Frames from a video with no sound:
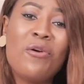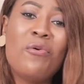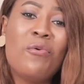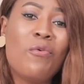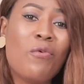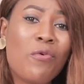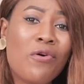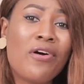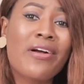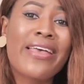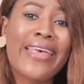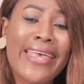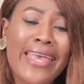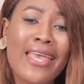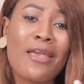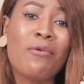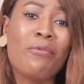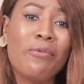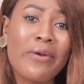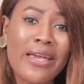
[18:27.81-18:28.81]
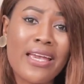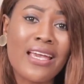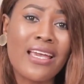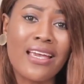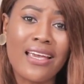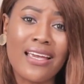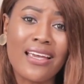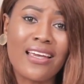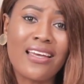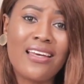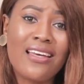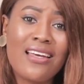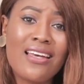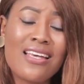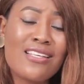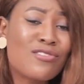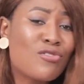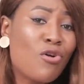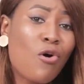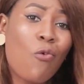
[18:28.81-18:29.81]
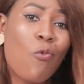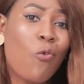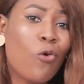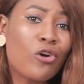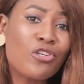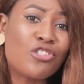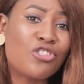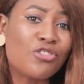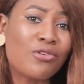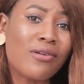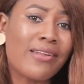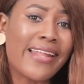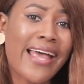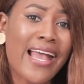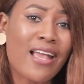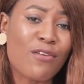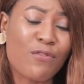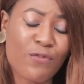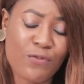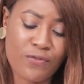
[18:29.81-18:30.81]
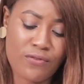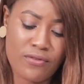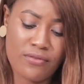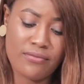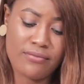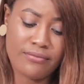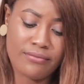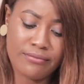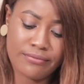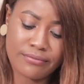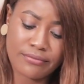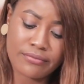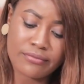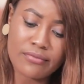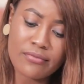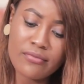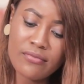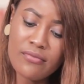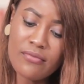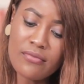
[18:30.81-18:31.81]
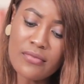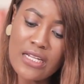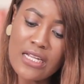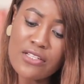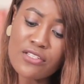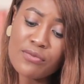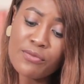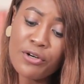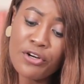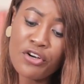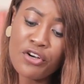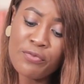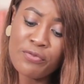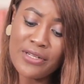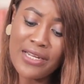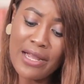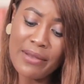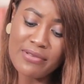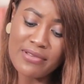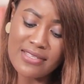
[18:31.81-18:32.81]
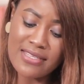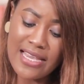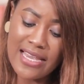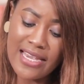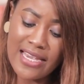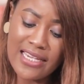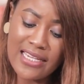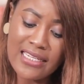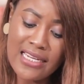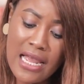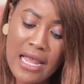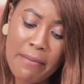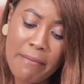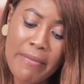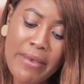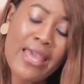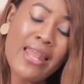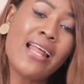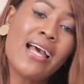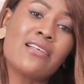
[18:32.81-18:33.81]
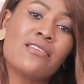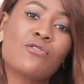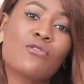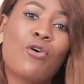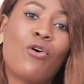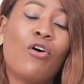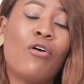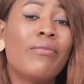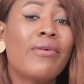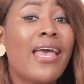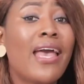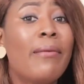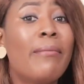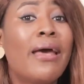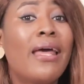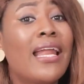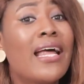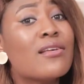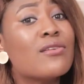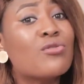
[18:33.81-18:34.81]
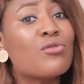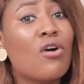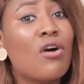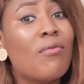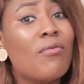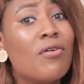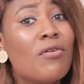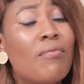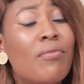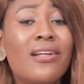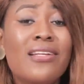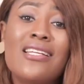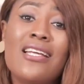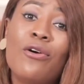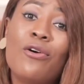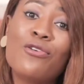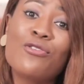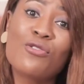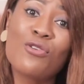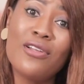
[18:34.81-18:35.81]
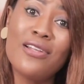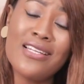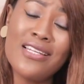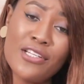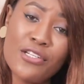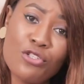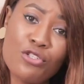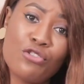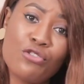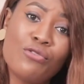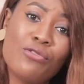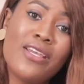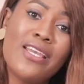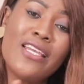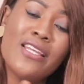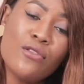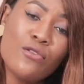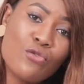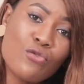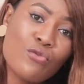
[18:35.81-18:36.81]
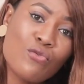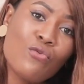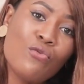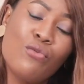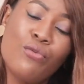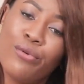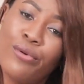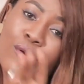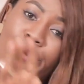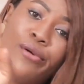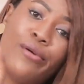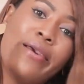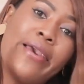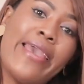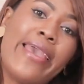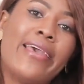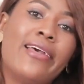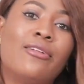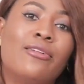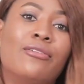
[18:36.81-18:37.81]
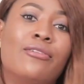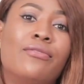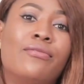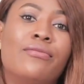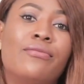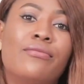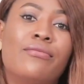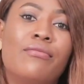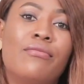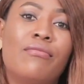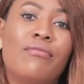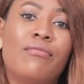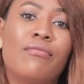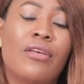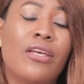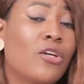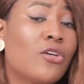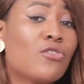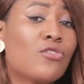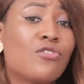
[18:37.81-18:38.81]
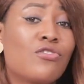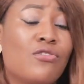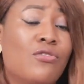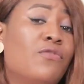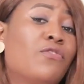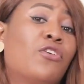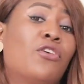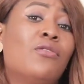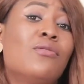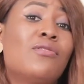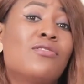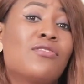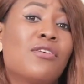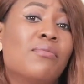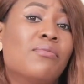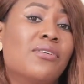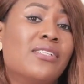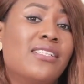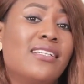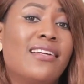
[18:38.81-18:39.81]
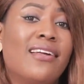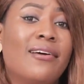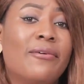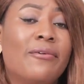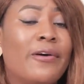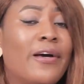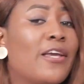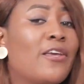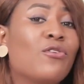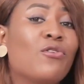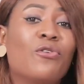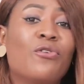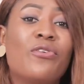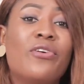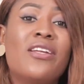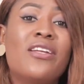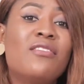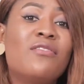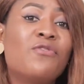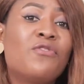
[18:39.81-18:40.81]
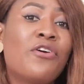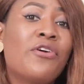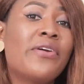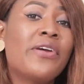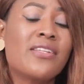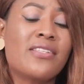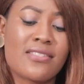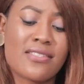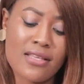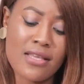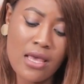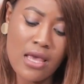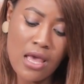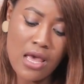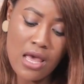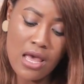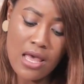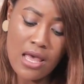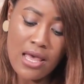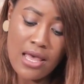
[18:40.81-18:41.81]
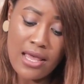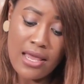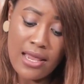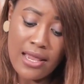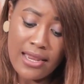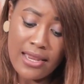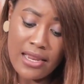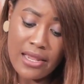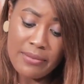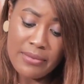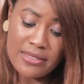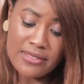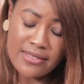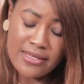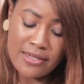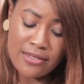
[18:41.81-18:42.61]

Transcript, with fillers: walk away. It's not worth your life. Tomorrow people now be saying men are scum. Yeah, men are scum, oh, but they also lead you into hell because you've killed somebody now and you're going in for it. Let me take